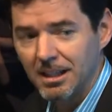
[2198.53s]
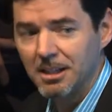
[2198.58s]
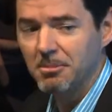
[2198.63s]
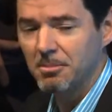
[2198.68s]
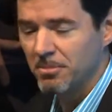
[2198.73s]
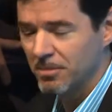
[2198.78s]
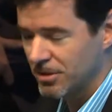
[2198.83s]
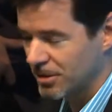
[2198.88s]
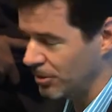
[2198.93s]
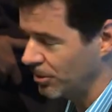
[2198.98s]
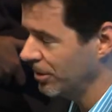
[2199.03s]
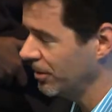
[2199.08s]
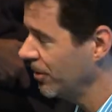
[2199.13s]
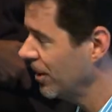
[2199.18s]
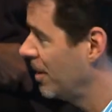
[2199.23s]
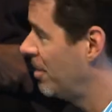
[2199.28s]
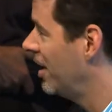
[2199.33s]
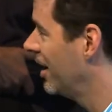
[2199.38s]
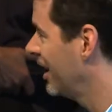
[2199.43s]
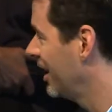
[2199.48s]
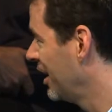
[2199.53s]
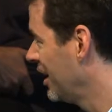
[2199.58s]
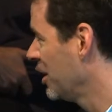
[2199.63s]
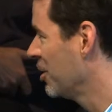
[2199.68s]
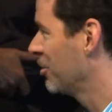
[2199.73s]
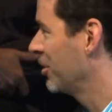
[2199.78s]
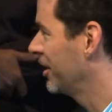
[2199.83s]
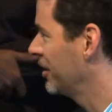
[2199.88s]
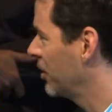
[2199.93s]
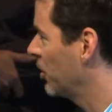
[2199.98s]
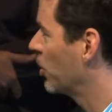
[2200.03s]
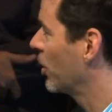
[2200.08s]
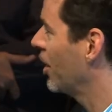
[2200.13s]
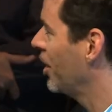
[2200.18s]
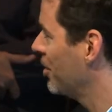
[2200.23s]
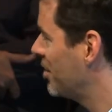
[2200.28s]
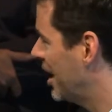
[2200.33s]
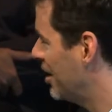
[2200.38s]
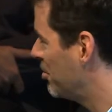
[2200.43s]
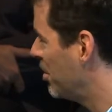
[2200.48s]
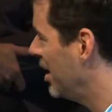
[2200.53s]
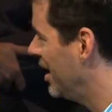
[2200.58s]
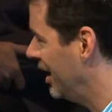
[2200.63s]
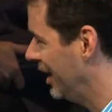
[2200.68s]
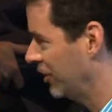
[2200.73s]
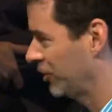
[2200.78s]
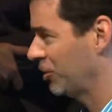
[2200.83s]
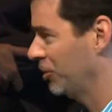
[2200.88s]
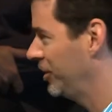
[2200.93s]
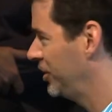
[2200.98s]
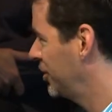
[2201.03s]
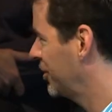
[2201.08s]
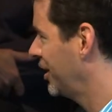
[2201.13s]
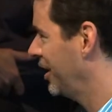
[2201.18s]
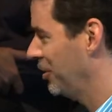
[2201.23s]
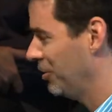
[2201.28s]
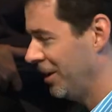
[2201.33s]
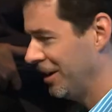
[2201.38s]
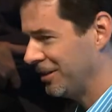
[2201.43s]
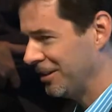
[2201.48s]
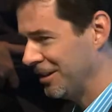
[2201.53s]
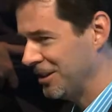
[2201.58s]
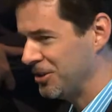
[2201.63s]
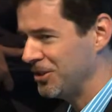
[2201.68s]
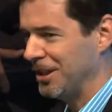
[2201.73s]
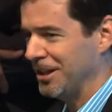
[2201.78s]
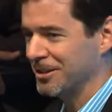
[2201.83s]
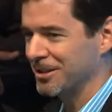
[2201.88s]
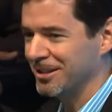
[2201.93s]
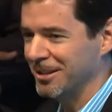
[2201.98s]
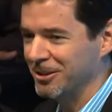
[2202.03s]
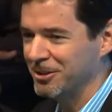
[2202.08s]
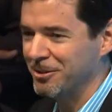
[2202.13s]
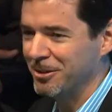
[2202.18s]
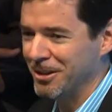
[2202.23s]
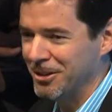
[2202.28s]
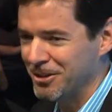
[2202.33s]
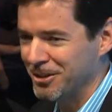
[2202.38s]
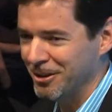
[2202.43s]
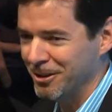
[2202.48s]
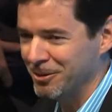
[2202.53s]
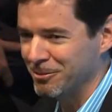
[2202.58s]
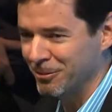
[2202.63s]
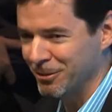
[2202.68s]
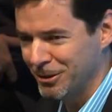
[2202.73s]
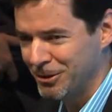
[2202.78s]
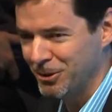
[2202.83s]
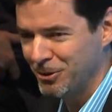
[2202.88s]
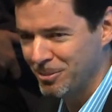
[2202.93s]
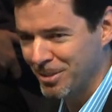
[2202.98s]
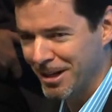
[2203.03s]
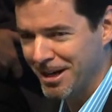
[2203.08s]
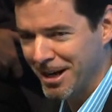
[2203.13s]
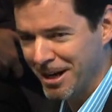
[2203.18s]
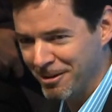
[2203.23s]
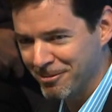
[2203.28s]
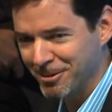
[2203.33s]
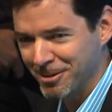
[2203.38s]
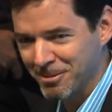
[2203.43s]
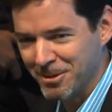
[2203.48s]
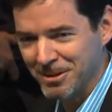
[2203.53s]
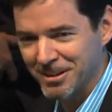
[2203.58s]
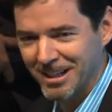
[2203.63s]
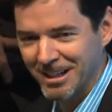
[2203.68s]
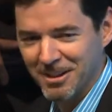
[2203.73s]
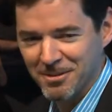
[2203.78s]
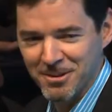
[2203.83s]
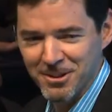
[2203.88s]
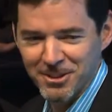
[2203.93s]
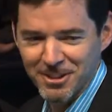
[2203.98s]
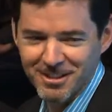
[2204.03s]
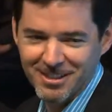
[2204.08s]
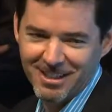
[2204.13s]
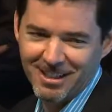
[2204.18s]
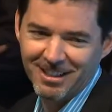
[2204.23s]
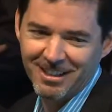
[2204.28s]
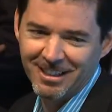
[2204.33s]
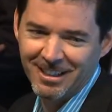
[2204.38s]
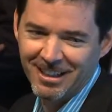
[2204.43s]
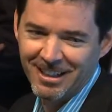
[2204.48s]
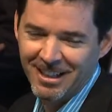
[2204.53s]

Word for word: Yep, so we're very, believe it, we're all about buying, so we just cut right to the chase in these questionnaires. Would you buy from your television set?